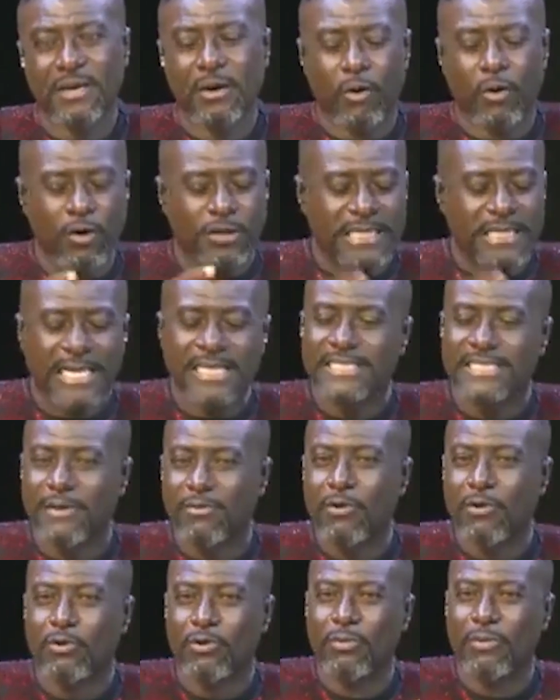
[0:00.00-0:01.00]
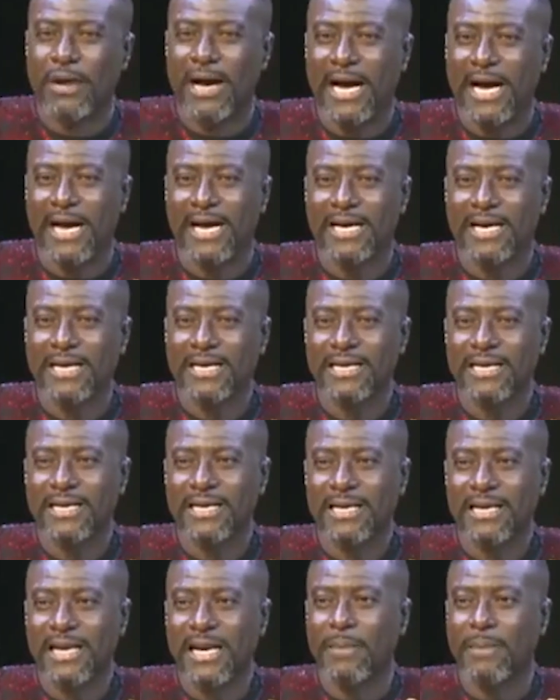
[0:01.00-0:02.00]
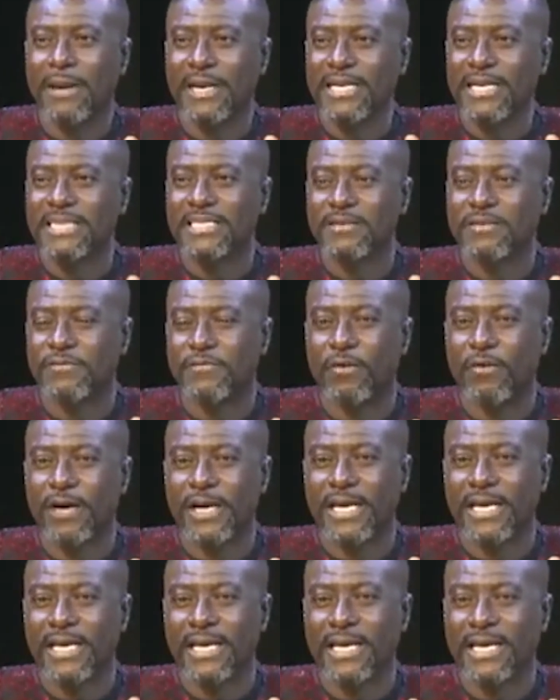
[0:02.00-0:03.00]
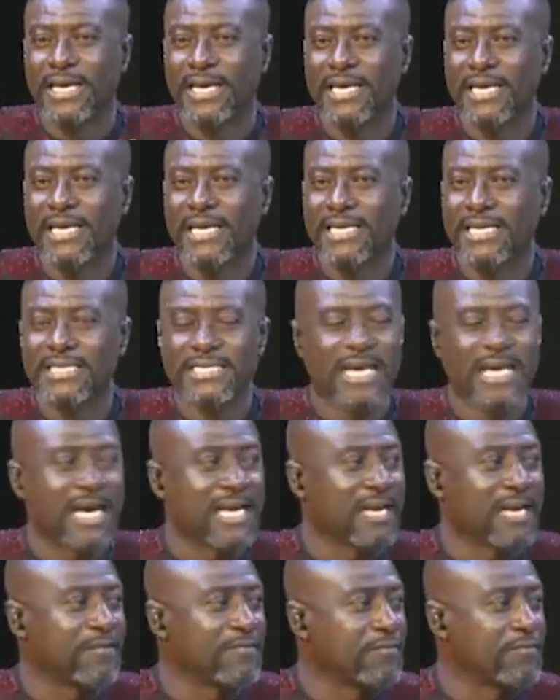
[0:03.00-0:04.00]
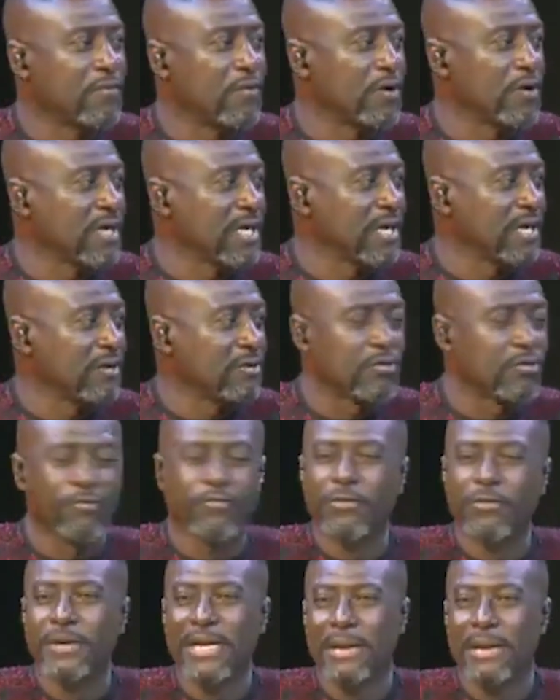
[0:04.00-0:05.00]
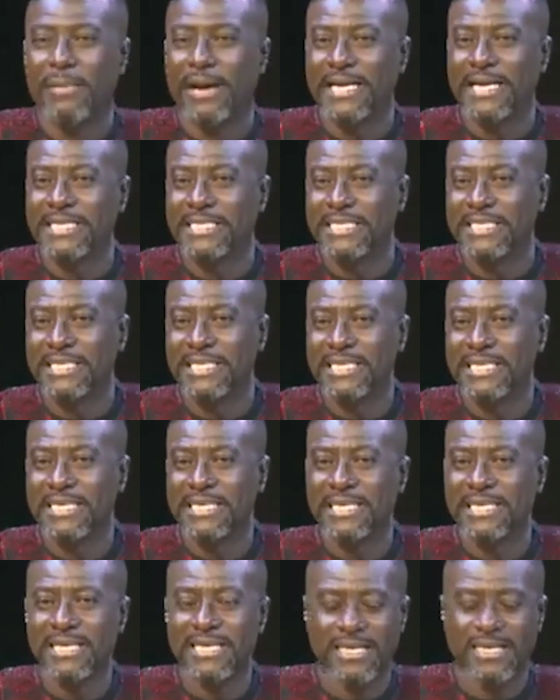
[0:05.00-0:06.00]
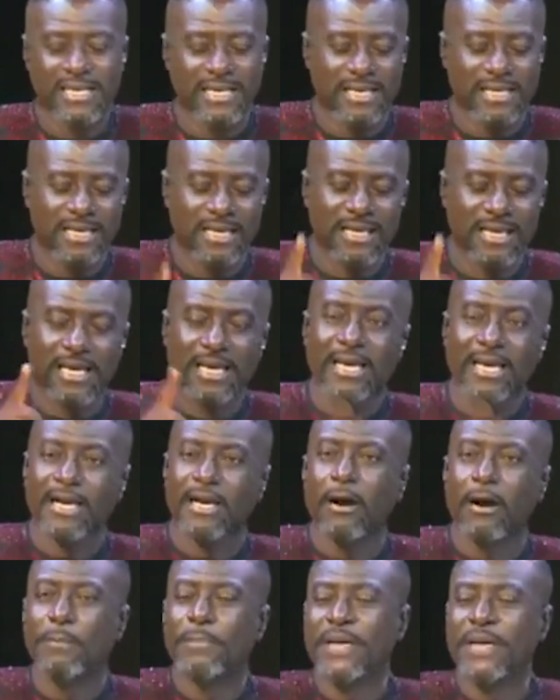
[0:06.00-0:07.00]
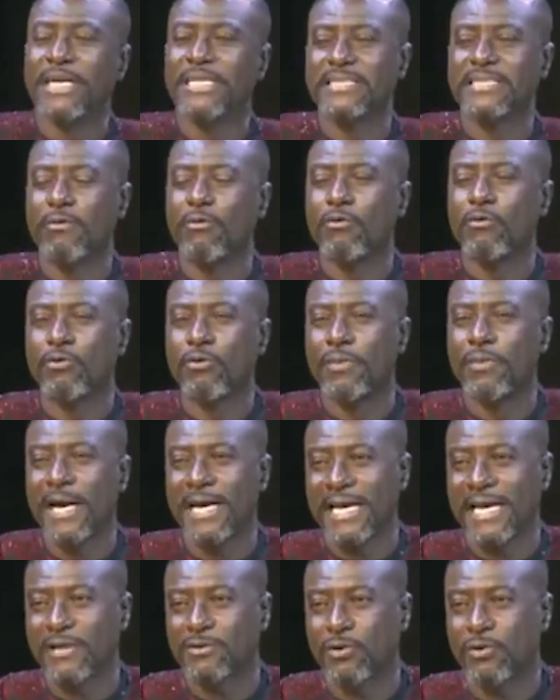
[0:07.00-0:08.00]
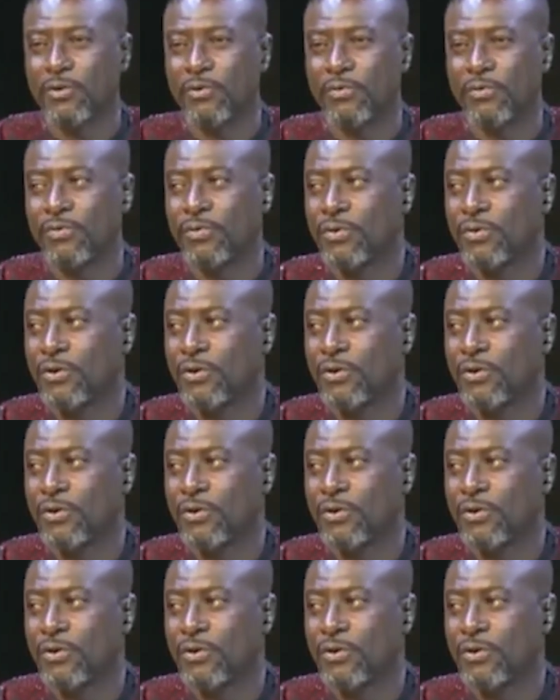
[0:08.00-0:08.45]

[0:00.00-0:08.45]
hotels e wo krum ha Lebanese for ne China for ne nkrofobi na manage companies e wo krum ha yaton